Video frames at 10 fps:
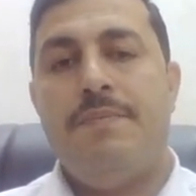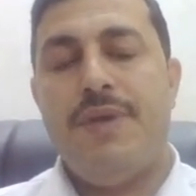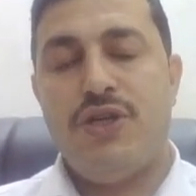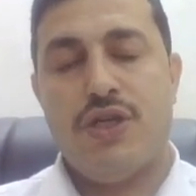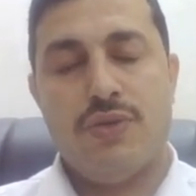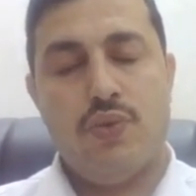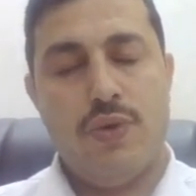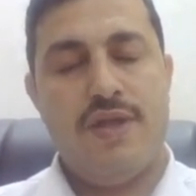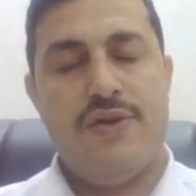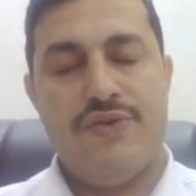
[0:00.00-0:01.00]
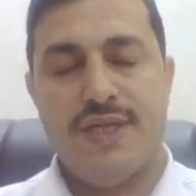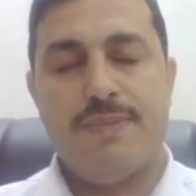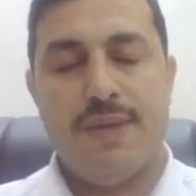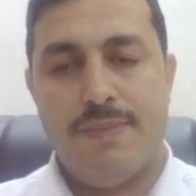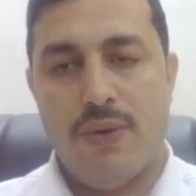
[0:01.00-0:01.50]
patient with
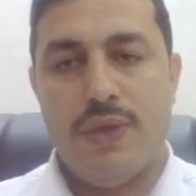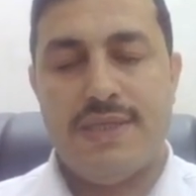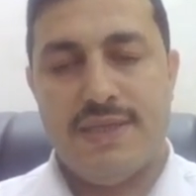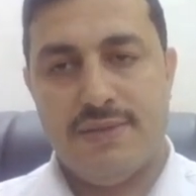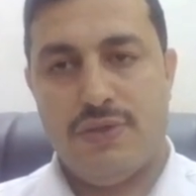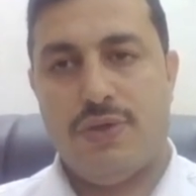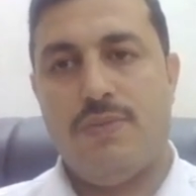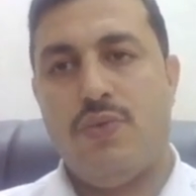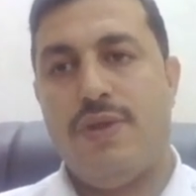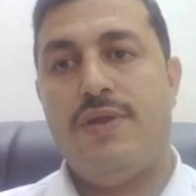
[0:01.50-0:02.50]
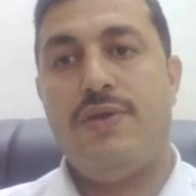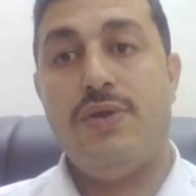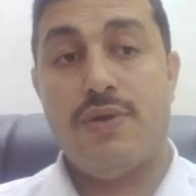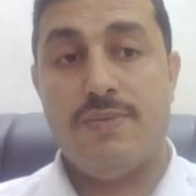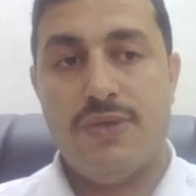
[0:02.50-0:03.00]
irritable bowel syndrome with
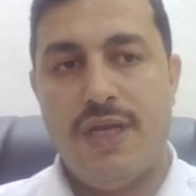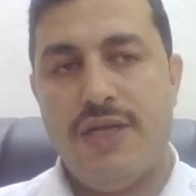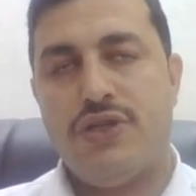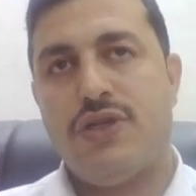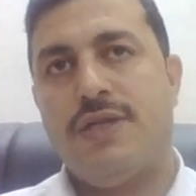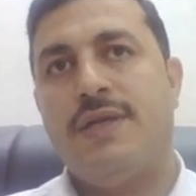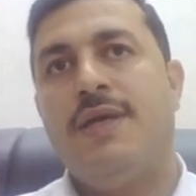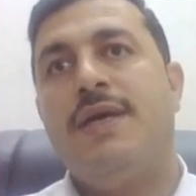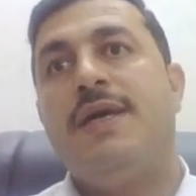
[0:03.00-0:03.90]
neuromodulation